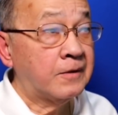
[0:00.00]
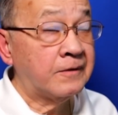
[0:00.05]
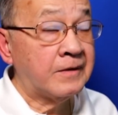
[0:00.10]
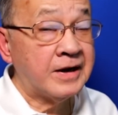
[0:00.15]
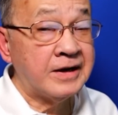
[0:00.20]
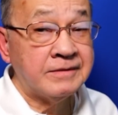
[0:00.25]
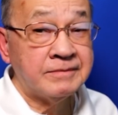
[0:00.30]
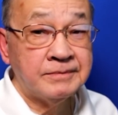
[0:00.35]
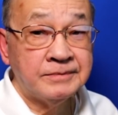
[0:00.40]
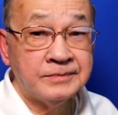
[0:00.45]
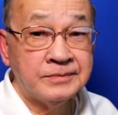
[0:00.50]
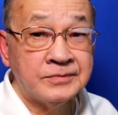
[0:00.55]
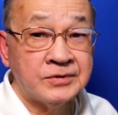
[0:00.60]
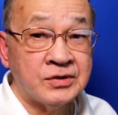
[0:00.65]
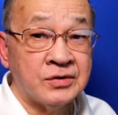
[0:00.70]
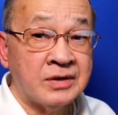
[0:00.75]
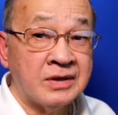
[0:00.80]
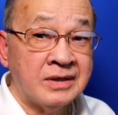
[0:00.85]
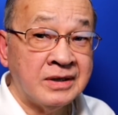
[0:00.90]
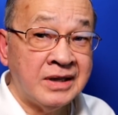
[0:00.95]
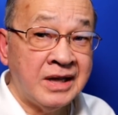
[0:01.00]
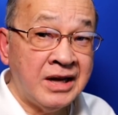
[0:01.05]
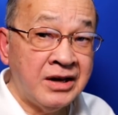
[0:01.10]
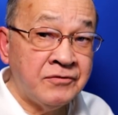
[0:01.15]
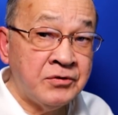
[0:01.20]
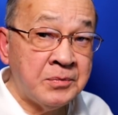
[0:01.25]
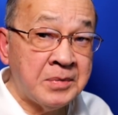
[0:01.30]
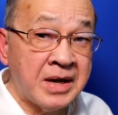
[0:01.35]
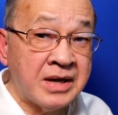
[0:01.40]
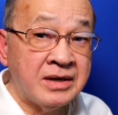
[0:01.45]
All right? So
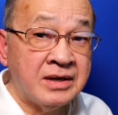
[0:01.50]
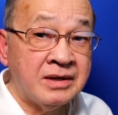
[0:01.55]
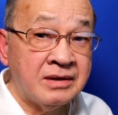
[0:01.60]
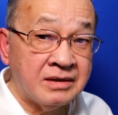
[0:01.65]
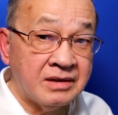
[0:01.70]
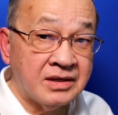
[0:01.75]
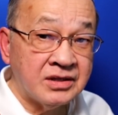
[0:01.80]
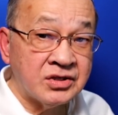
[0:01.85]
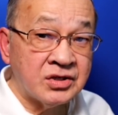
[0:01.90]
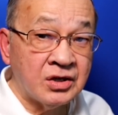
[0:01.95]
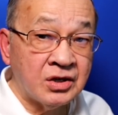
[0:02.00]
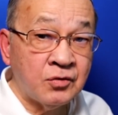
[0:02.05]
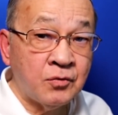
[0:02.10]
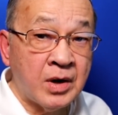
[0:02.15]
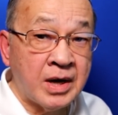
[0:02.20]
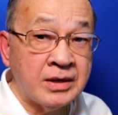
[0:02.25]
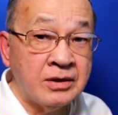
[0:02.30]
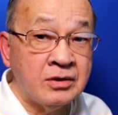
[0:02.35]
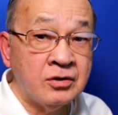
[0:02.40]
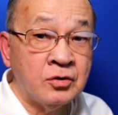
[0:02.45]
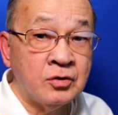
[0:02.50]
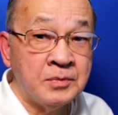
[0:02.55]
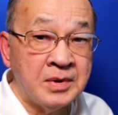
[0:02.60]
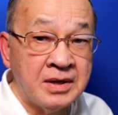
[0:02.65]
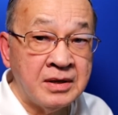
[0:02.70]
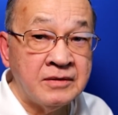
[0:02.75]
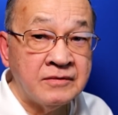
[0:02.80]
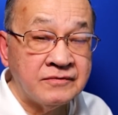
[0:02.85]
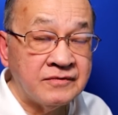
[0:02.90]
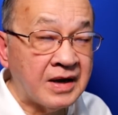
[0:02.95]
everybody is required to
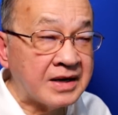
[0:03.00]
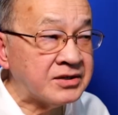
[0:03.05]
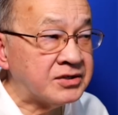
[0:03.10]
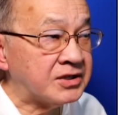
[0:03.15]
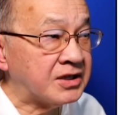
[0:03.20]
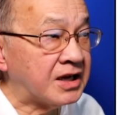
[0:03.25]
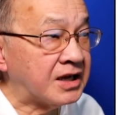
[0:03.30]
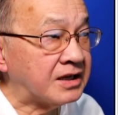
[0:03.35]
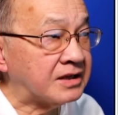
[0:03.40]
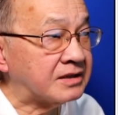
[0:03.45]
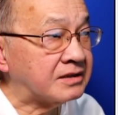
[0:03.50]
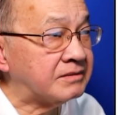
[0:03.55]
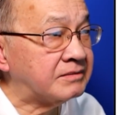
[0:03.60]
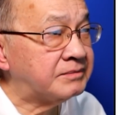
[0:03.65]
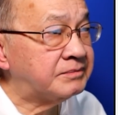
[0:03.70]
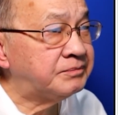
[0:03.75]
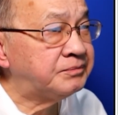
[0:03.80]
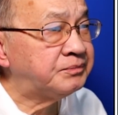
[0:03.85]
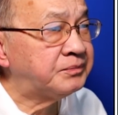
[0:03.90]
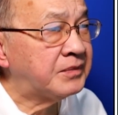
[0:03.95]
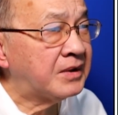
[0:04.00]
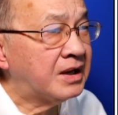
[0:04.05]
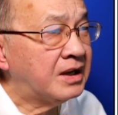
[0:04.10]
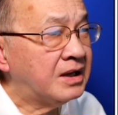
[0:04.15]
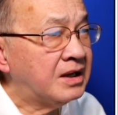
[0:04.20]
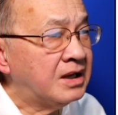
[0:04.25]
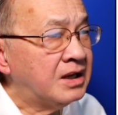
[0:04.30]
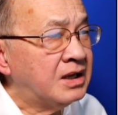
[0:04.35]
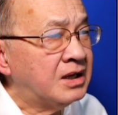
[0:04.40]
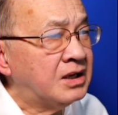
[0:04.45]
be vaccinated.
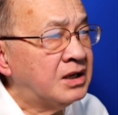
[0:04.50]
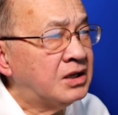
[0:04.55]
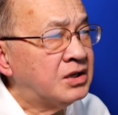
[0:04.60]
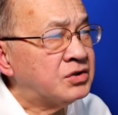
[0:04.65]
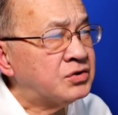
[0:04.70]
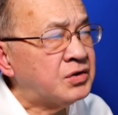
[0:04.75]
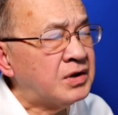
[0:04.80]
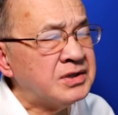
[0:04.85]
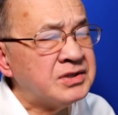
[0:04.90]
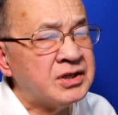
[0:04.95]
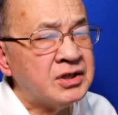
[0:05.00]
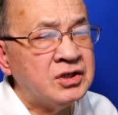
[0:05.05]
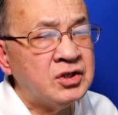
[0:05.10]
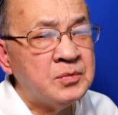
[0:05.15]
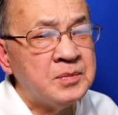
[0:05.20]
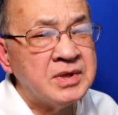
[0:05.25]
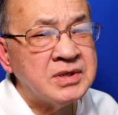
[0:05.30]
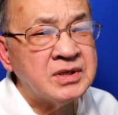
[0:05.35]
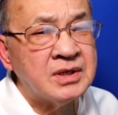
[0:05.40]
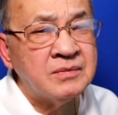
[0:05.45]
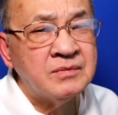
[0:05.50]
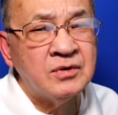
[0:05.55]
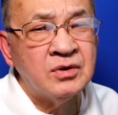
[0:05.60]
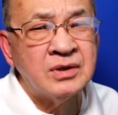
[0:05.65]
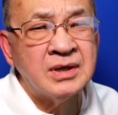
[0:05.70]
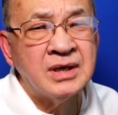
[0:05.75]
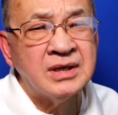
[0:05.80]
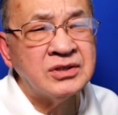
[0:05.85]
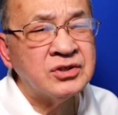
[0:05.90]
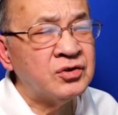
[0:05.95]
So I said to myself,
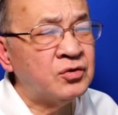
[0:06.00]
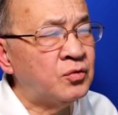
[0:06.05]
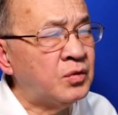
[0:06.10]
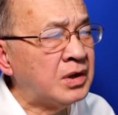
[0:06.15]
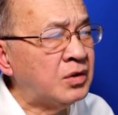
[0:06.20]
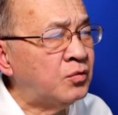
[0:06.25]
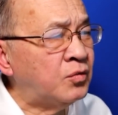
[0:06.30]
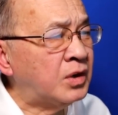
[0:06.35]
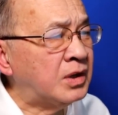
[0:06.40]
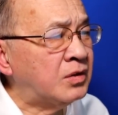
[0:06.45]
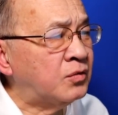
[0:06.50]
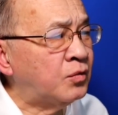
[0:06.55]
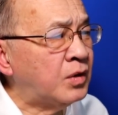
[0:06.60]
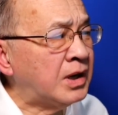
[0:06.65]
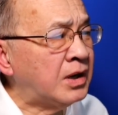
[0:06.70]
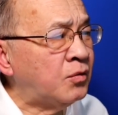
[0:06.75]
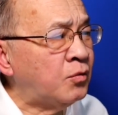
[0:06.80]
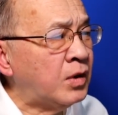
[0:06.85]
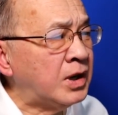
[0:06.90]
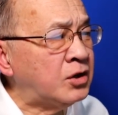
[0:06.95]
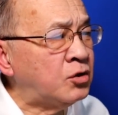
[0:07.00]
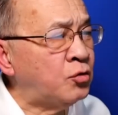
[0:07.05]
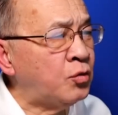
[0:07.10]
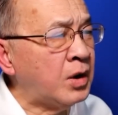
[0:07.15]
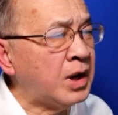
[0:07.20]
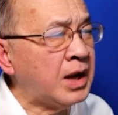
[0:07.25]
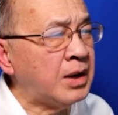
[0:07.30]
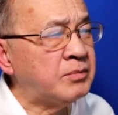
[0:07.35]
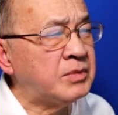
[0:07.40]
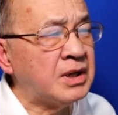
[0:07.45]
okay, so why
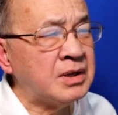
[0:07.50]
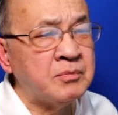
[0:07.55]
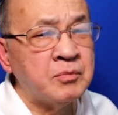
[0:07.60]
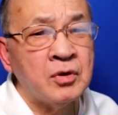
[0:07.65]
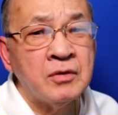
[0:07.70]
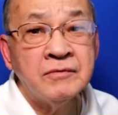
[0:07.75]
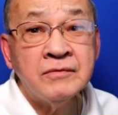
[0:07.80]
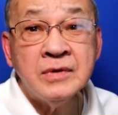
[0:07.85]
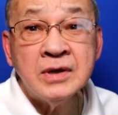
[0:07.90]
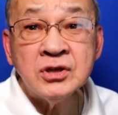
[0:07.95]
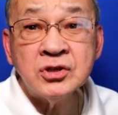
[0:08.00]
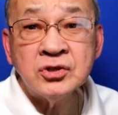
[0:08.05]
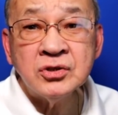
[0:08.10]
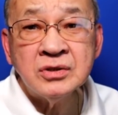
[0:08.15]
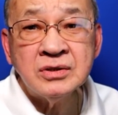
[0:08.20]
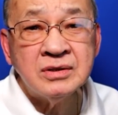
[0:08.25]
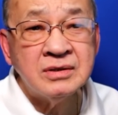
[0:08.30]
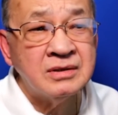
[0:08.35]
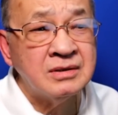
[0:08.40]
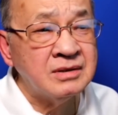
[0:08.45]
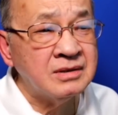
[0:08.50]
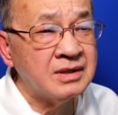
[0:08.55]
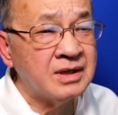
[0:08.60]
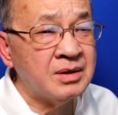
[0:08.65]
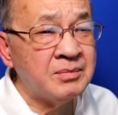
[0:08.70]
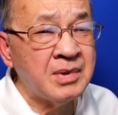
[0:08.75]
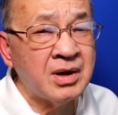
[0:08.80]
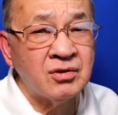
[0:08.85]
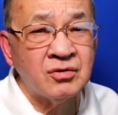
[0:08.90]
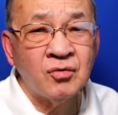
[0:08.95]
do I have that provision
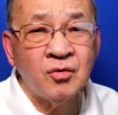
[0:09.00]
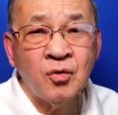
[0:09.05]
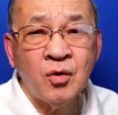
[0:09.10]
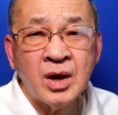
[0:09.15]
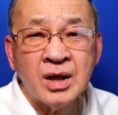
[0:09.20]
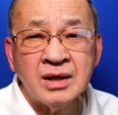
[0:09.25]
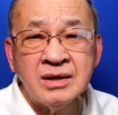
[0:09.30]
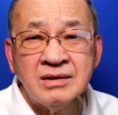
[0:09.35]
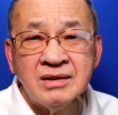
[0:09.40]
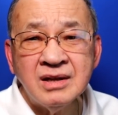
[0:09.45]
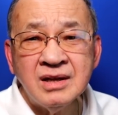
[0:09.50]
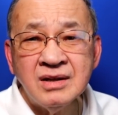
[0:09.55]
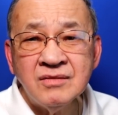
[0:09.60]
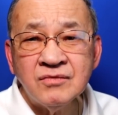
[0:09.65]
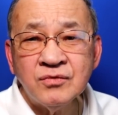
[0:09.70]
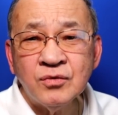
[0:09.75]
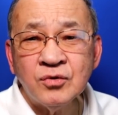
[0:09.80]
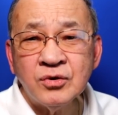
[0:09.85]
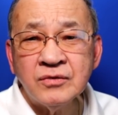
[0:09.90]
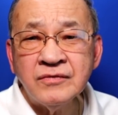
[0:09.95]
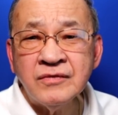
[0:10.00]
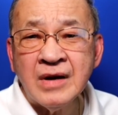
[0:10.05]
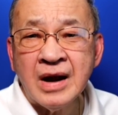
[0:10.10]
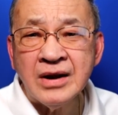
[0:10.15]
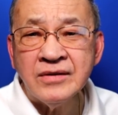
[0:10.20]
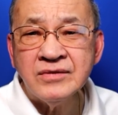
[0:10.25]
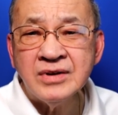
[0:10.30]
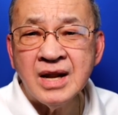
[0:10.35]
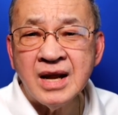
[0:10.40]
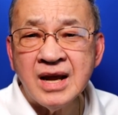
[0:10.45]
about quarantine for
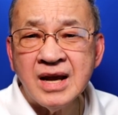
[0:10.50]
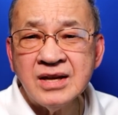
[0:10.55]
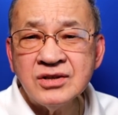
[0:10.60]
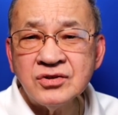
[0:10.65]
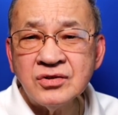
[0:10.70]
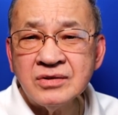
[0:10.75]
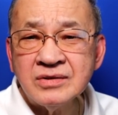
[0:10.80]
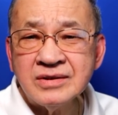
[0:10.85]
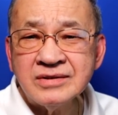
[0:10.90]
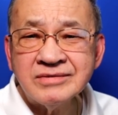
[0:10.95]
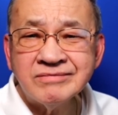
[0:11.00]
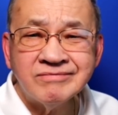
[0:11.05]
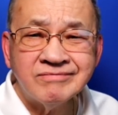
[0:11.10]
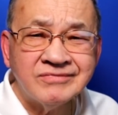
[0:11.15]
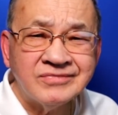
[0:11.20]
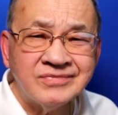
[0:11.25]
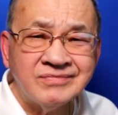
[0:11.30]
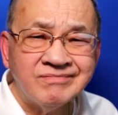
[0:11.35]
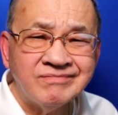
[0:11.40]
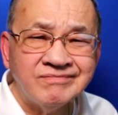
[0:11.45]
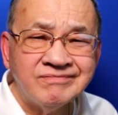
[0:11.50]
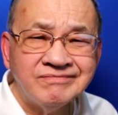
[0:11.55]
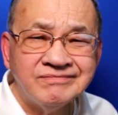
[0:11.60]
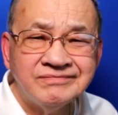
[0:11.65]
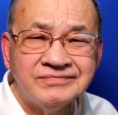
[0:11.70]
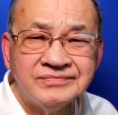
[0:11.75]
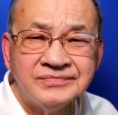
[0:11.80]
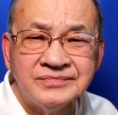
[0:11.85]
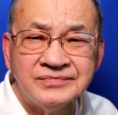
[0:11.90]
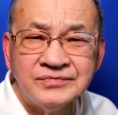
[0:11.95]
5 days, or
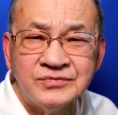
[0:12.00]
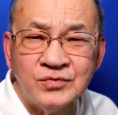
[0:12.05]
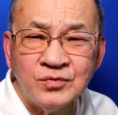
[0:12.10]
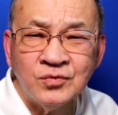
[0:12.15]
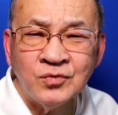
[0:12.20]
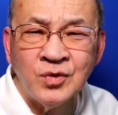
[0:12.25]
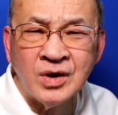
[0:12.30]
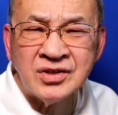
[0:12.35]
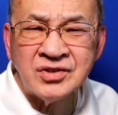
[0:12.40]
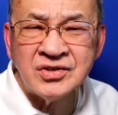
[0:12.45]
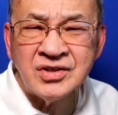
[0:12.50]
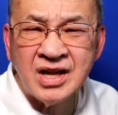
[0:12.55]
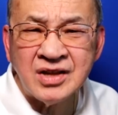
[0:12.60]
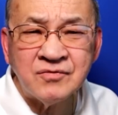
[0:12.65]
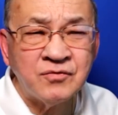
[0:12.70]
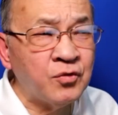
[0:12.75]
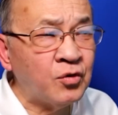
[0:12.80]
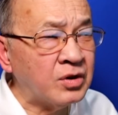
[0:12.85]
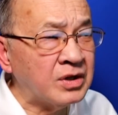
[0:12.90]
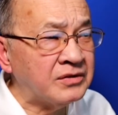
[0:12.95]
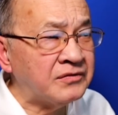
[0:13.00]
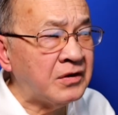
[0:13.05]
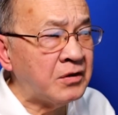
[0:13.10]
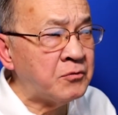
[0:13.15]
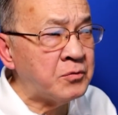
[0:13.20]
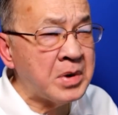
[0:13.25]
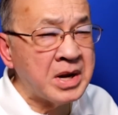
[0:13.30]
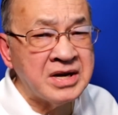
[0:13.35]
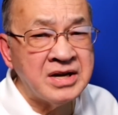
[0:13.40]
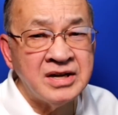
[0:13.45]
what is that for if
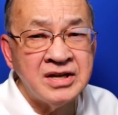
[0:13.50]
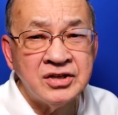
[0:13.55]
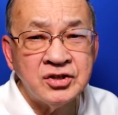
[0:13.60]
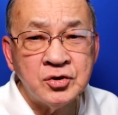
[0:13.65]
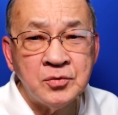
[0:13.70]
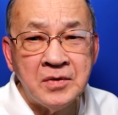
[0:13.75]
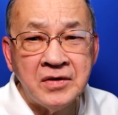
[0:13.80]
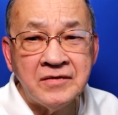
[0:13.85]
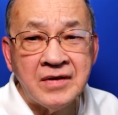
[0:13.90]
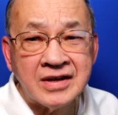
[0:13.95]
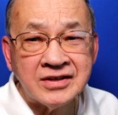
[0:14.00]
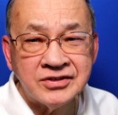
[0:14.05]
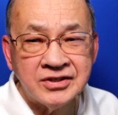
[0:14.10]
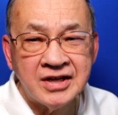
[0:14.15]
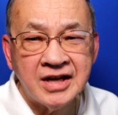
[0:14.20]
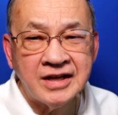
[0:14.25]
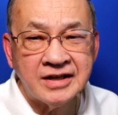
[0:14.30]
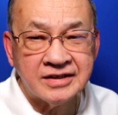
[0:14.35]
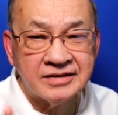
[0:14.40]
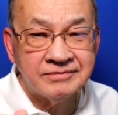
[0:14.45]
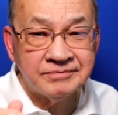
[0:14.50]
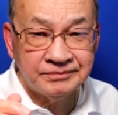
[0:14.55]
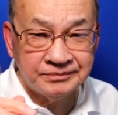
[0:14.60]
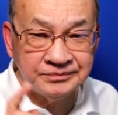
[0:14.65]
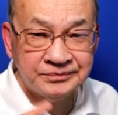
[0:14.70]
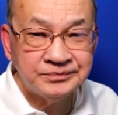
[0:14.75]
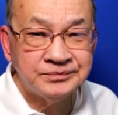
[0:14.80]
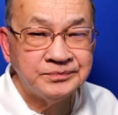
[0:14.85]
everybody needs to be vaccinated?